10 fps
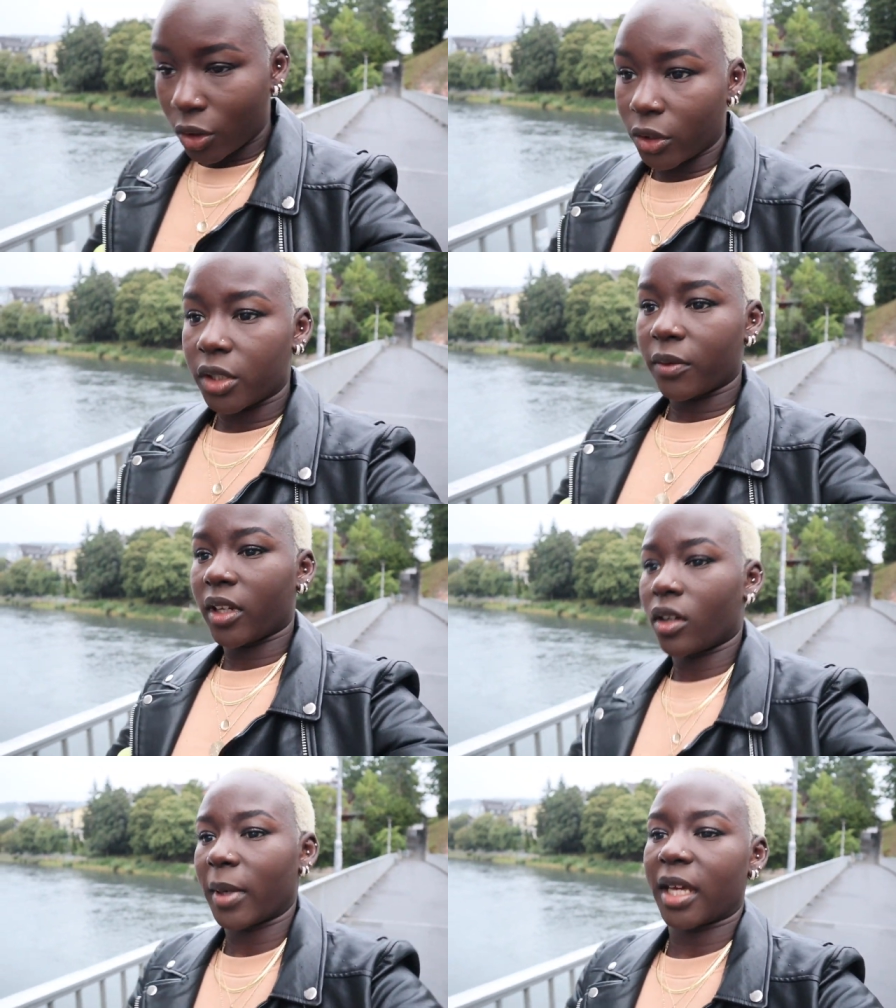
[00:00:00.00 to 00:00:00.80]
Loki
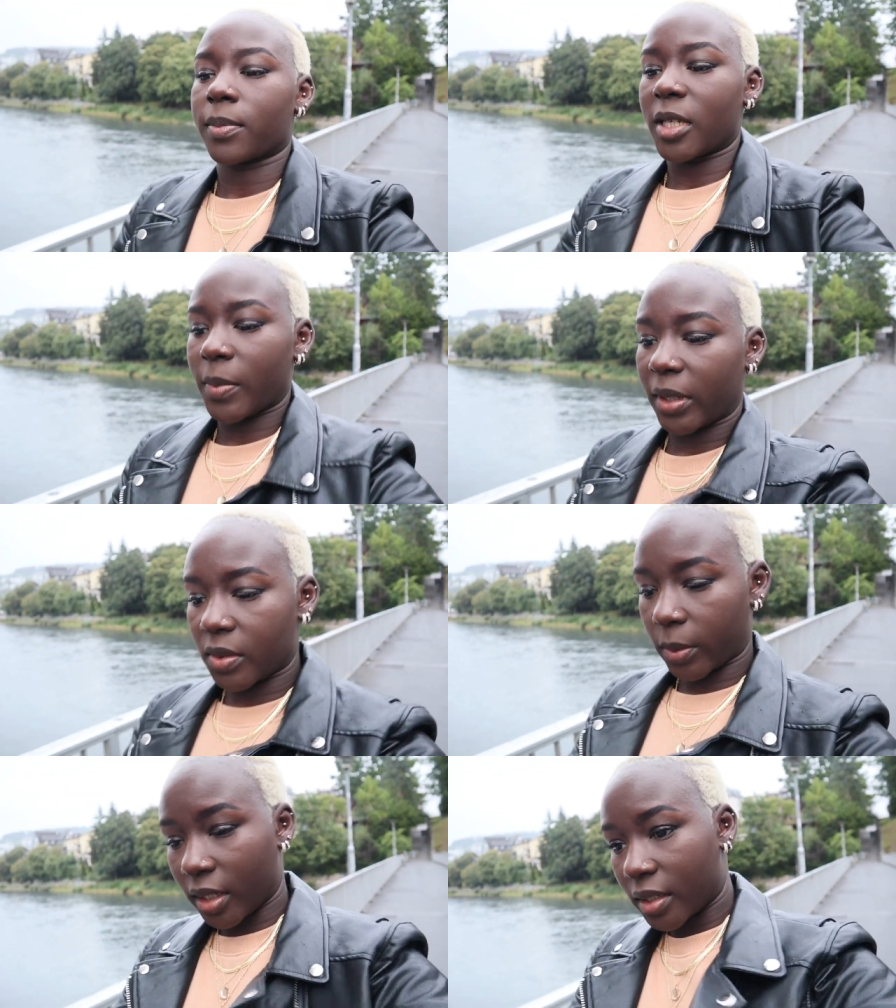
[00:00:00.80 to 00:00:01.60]
raining on my headpiece, but
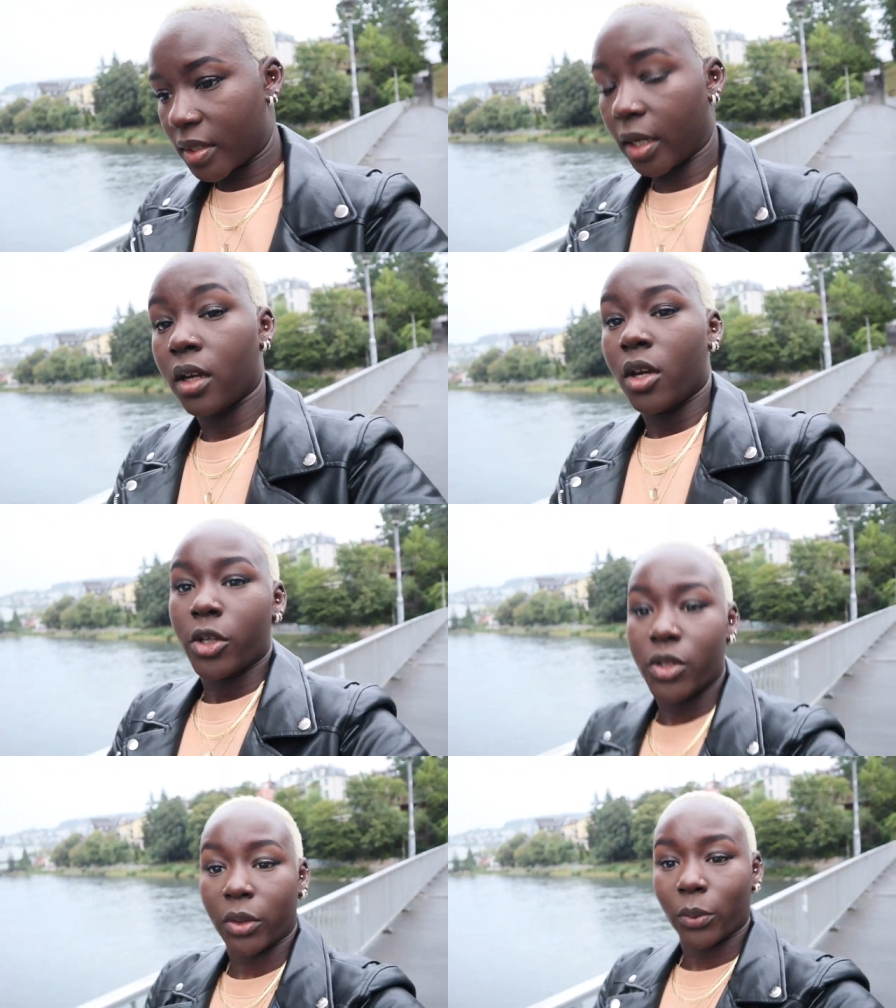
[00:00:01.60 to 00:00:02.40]
his way is.
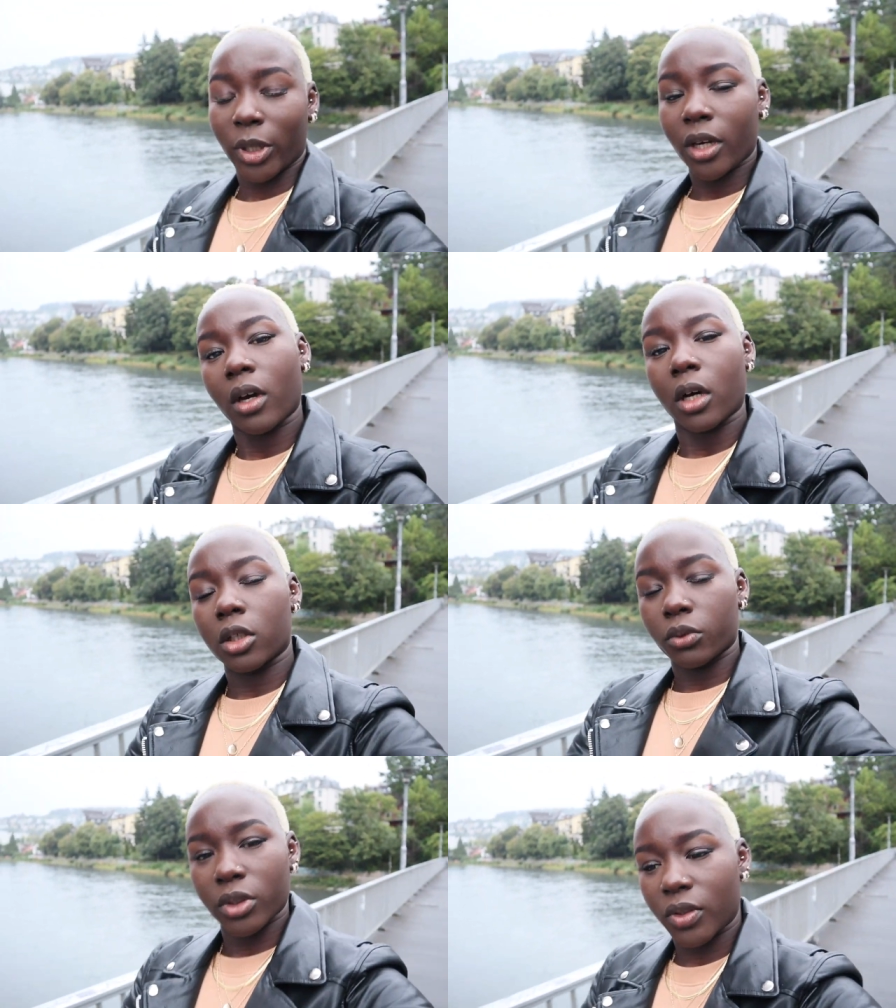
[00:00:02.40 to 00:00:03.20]
So we
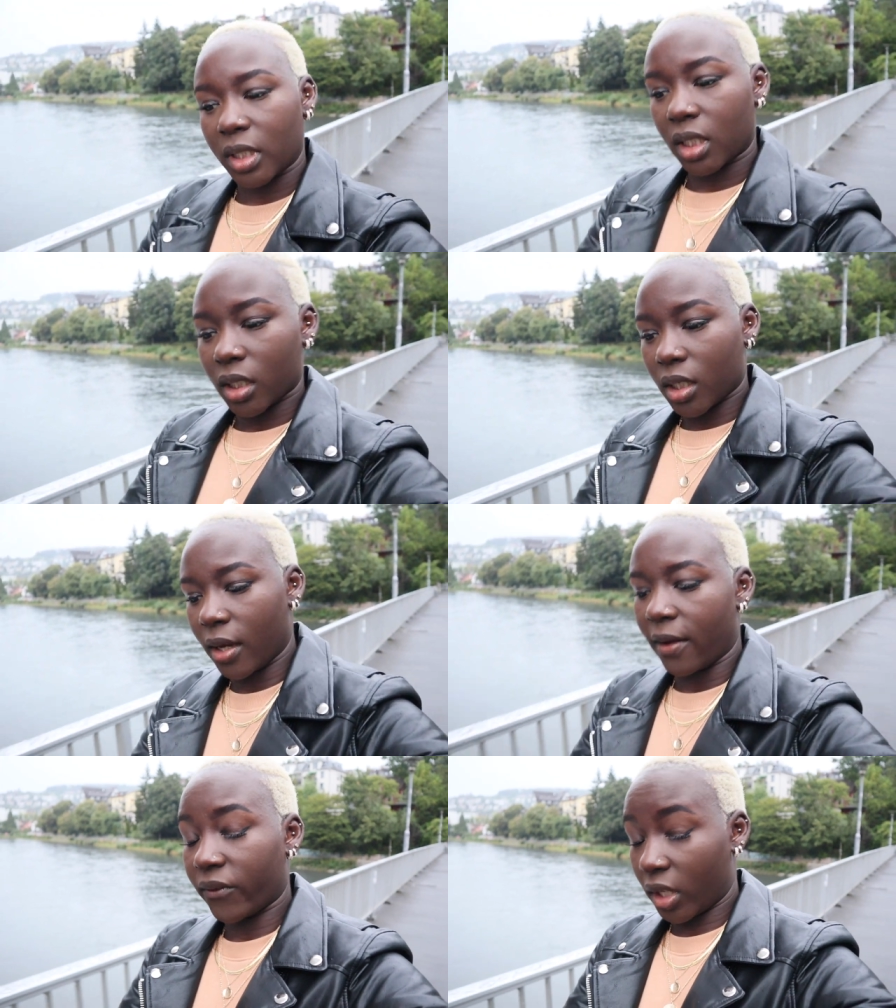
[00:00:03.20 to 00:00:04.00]
are en route to the
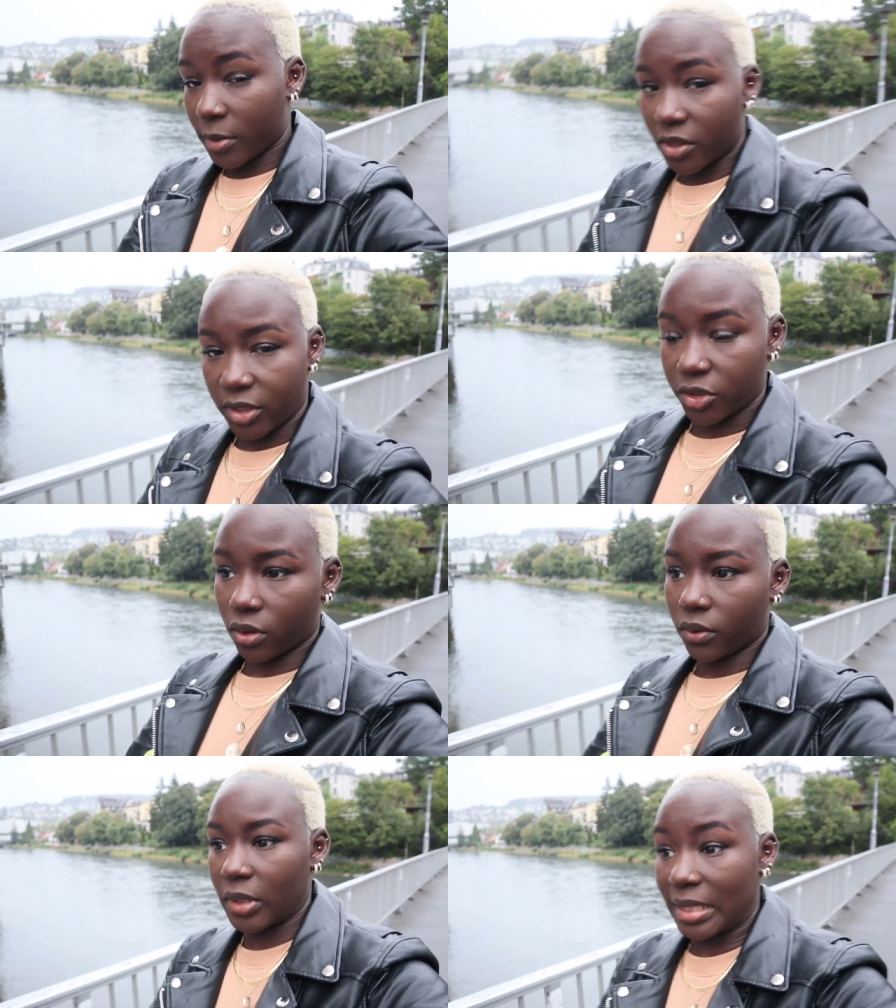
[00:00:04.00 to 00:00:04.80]
Vietnamese
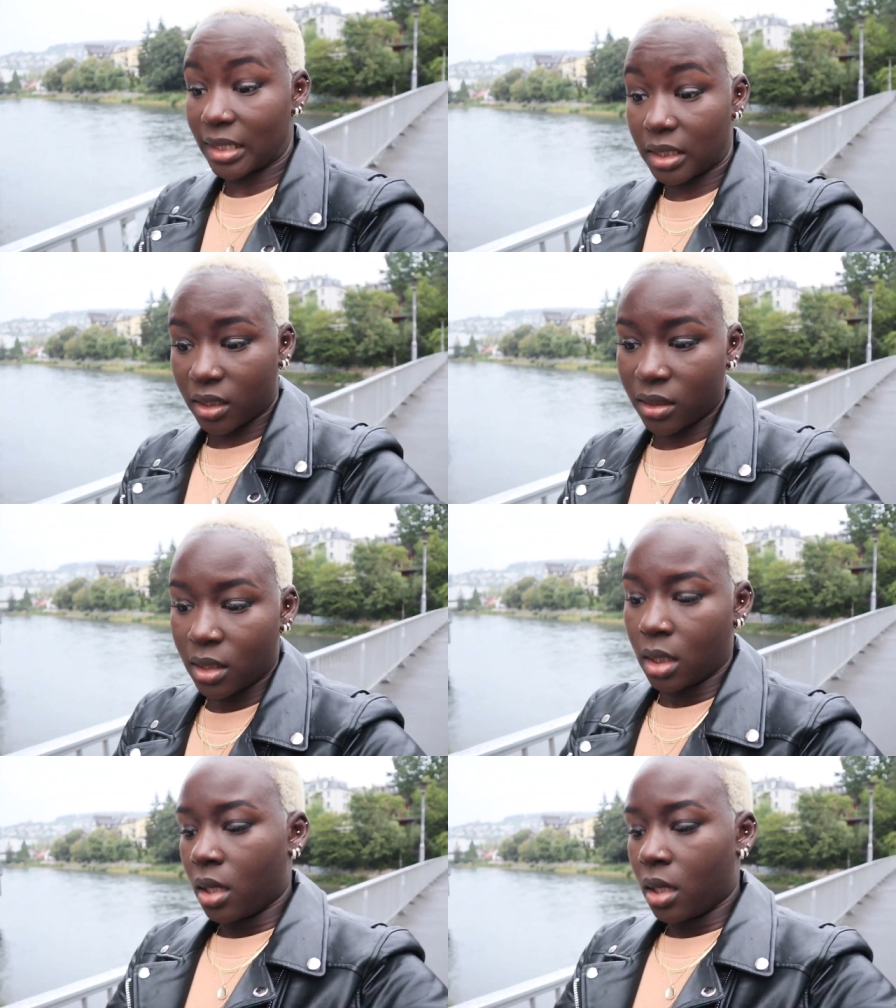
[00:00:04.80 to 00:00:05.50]
restaurant for dinner.